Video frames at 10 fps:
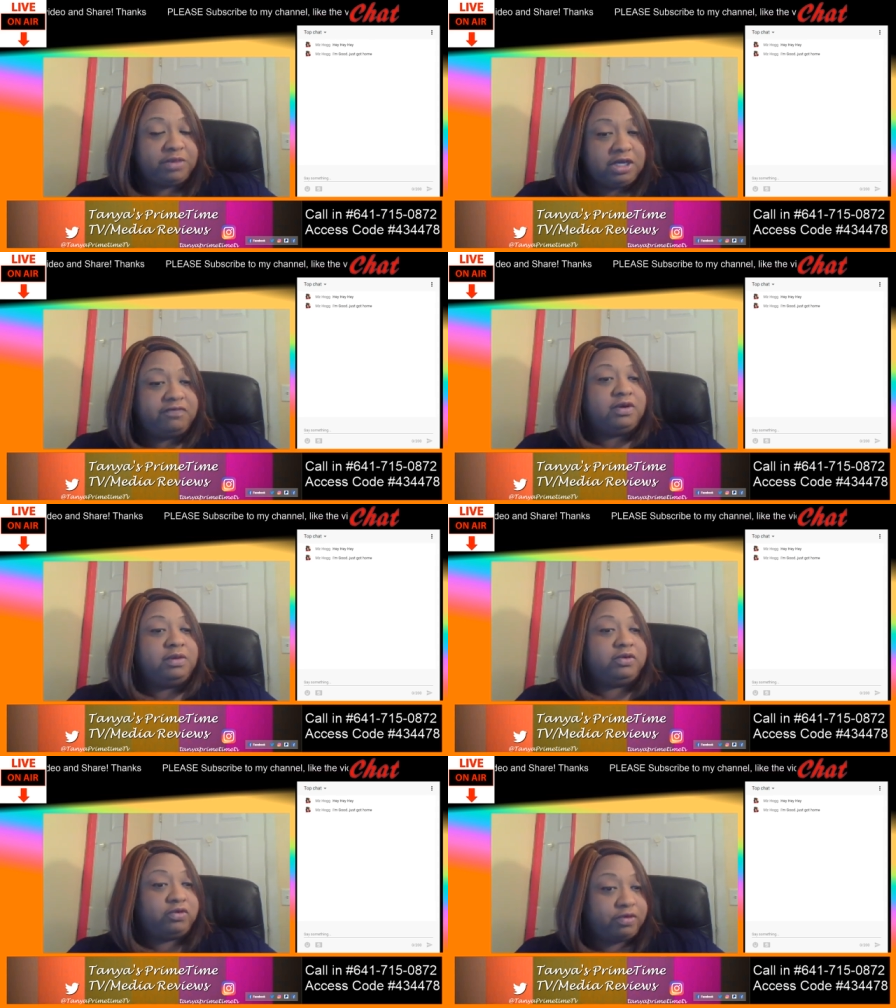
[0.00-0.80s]
me
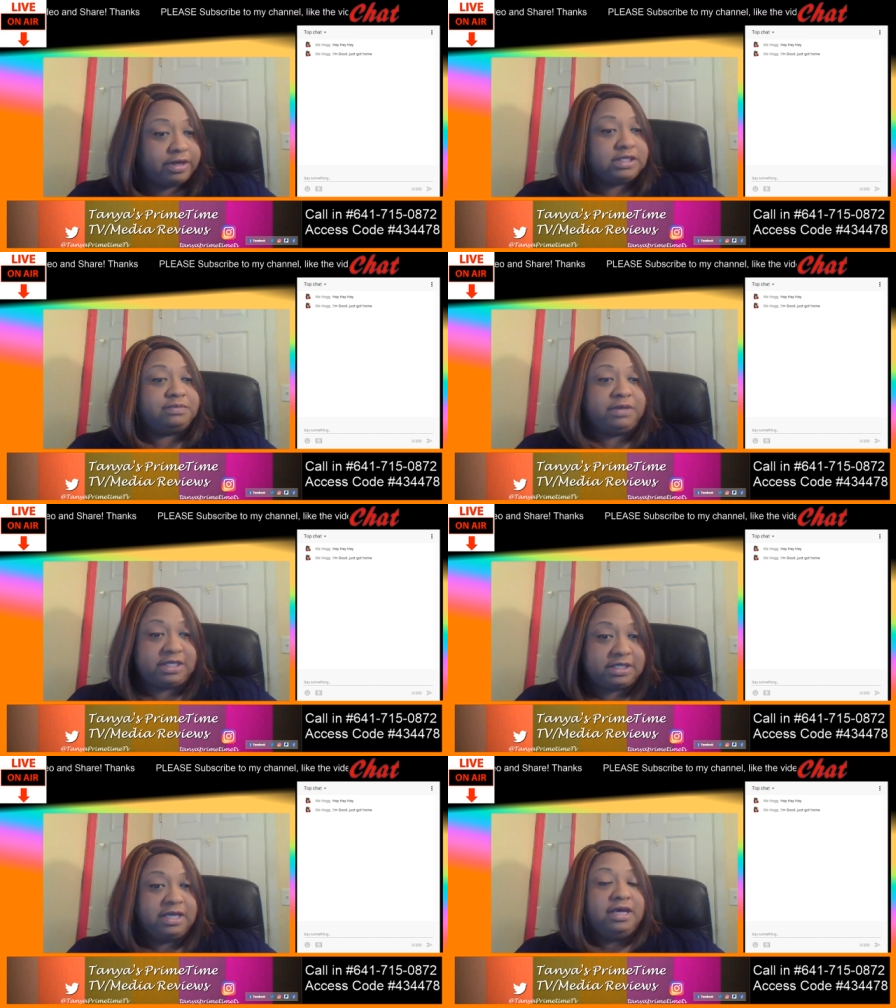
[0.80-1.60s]
from
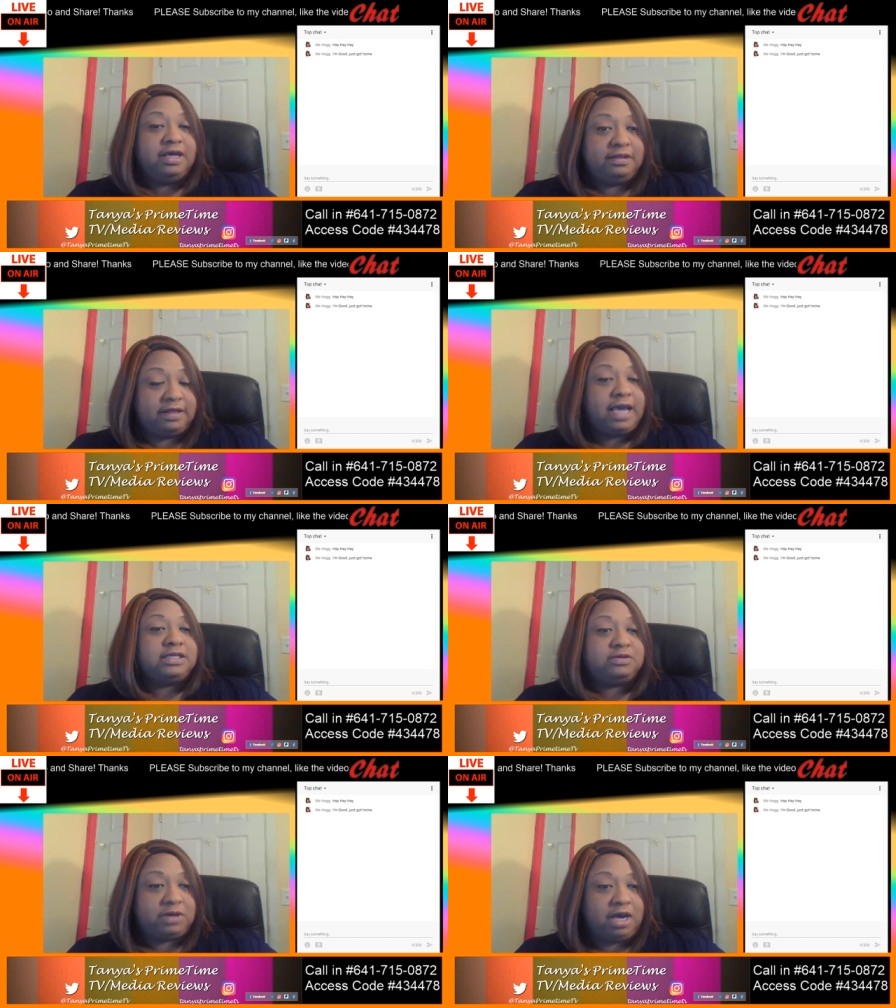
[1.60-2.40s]
Christmas.
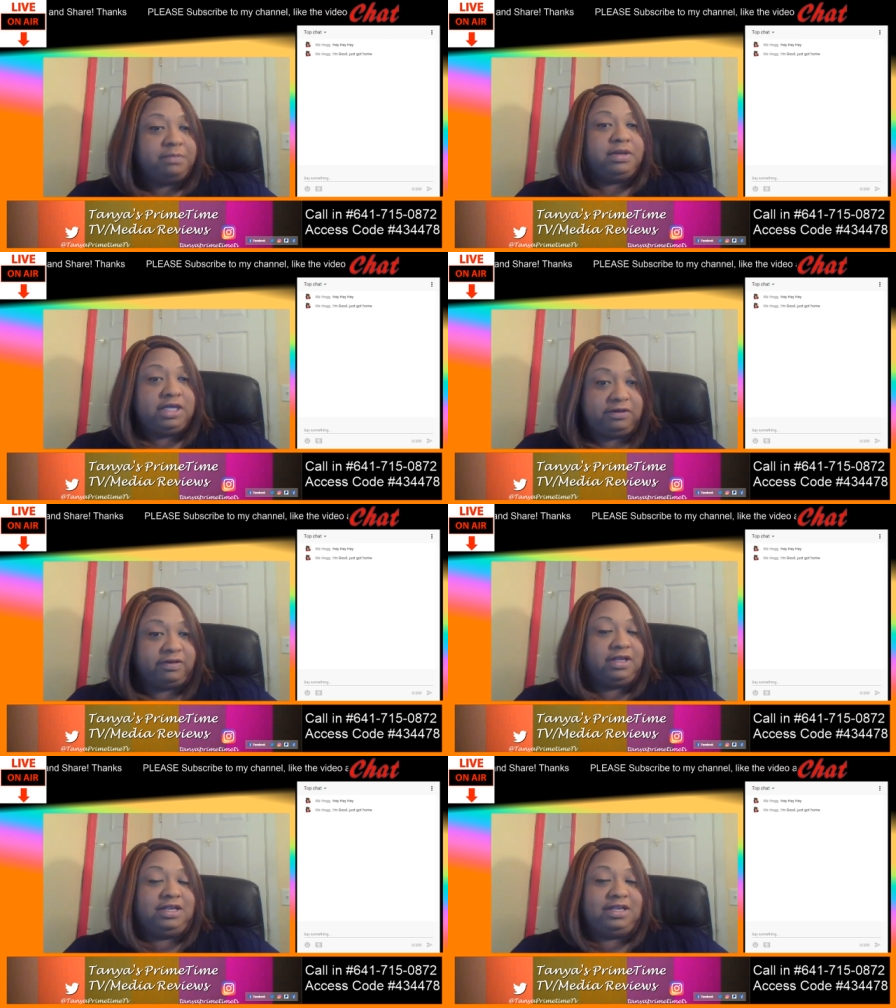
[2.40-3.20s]
That's what I'm
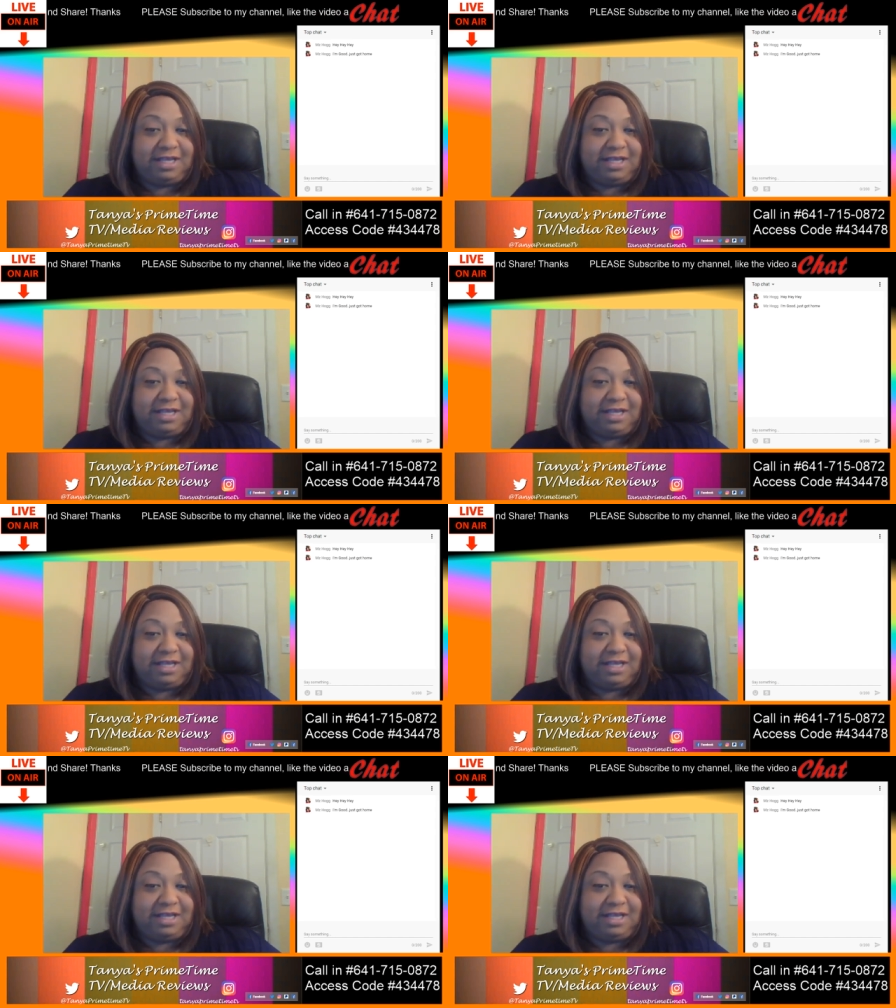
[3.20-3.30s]
believing.